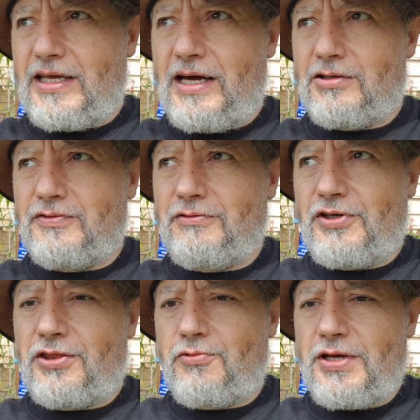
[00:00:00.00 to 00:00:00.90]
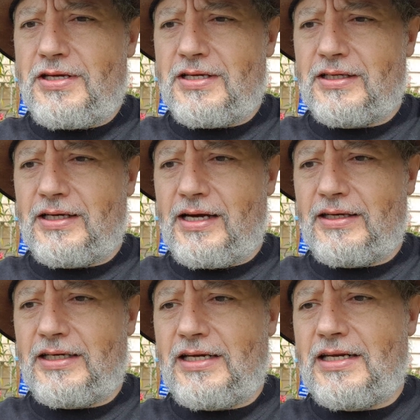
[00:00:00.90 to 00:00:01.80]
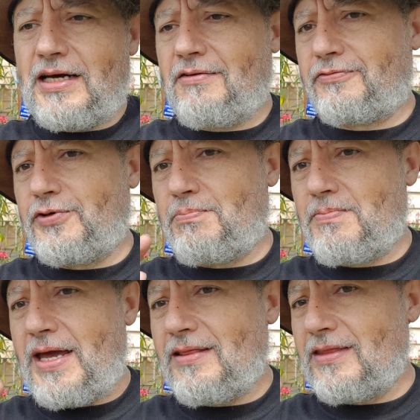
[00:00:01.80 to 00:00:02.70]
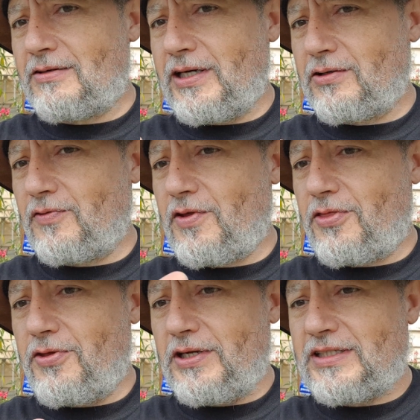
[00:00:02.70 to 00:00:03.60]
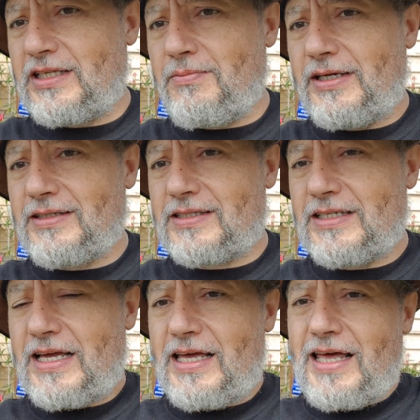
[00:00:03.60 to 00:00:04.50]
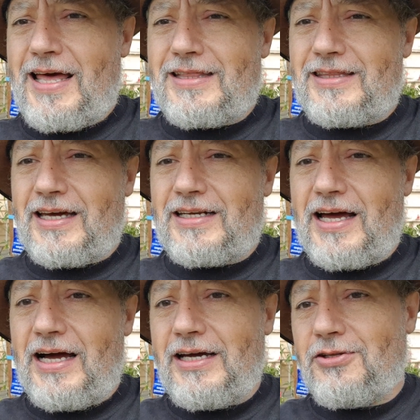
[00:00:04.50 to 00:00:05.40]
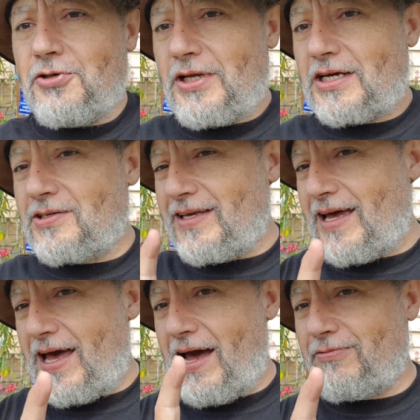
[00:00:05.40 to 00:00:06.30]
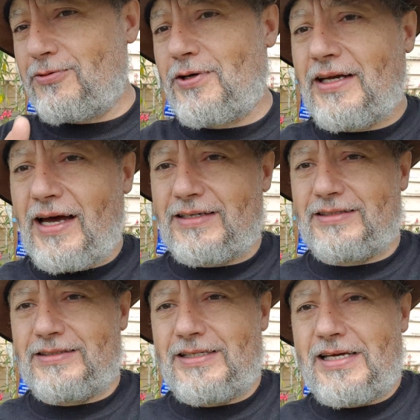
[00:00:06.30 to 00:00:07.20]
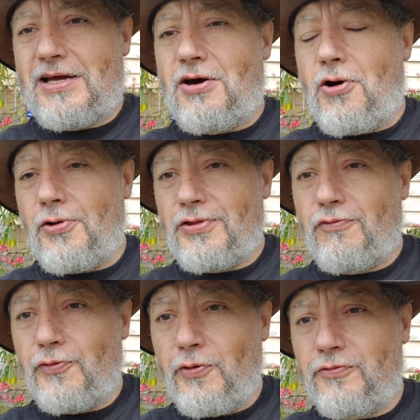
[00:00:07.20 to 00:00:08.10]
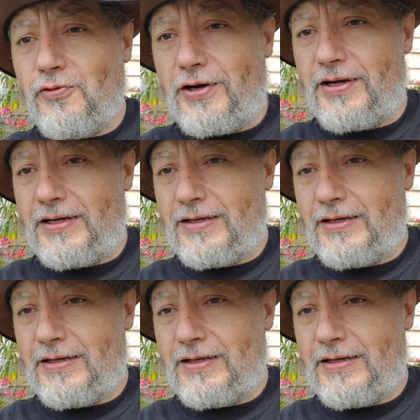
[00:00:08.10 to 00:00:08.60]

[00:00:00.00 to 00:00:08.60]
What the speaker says: out of every 3 I get enough remainder out of the 30 centimeters that I don't actually have to cut on the 4th one.